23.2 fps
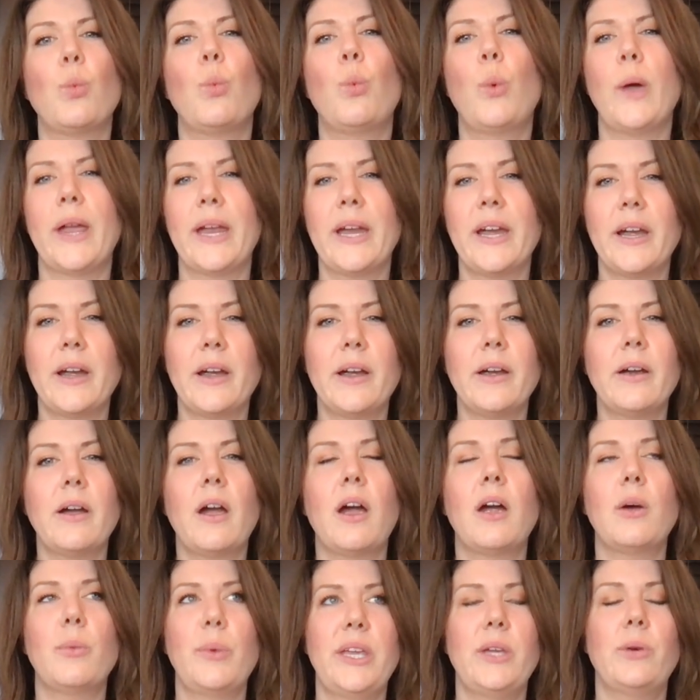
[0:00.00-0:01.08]
Where
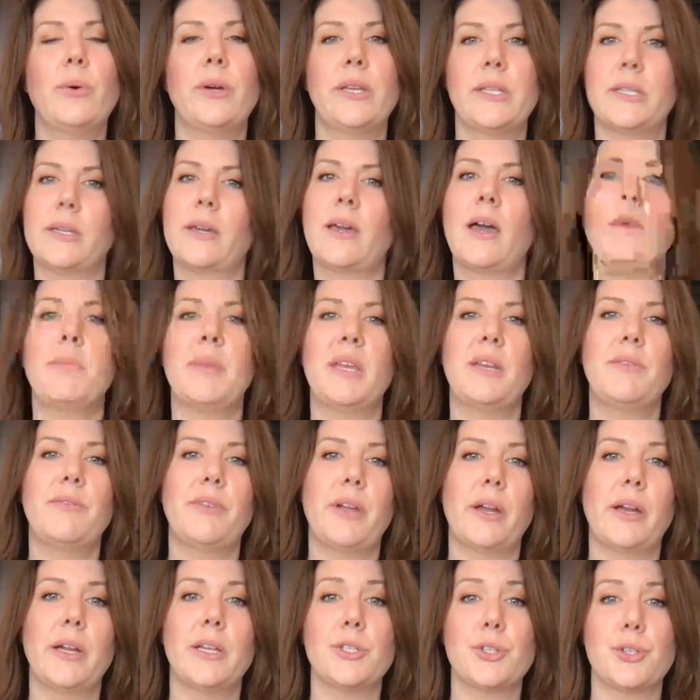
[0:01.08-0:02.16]
are we going to come in
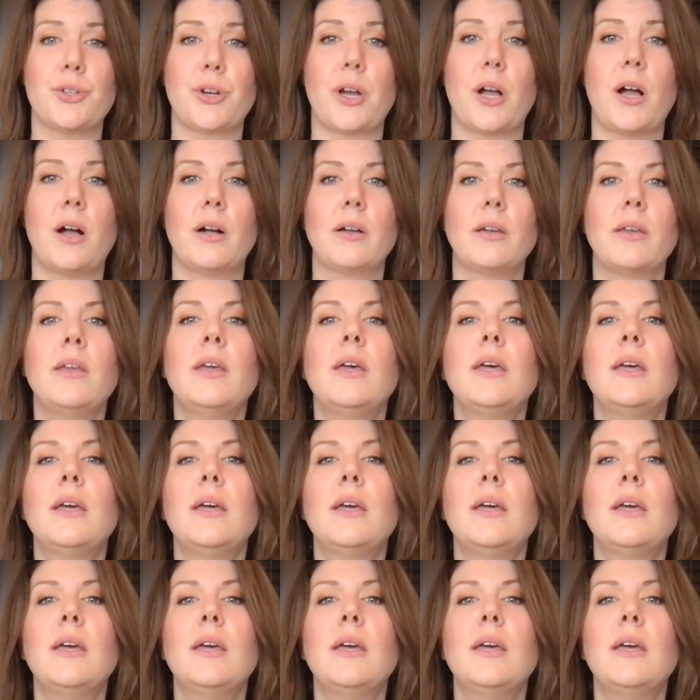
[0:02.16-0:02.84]
very strong?